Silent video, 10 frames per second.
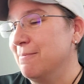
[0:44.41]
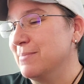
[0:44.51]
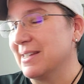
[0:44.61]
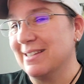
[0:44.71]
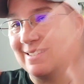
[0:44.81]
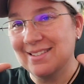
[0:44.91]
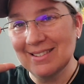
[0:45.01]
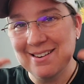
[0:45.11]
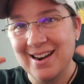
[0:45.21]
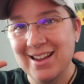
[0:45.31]
because
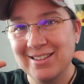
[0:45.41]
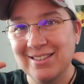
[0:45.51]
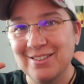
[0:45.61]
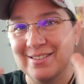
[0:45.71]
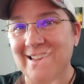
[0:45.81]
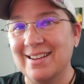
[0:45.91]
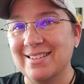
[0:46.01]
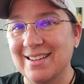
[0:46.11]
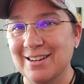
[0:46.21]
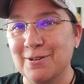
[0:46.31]
their heads looked
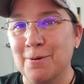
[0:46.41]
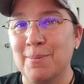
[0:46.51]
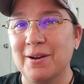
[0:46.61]
identical,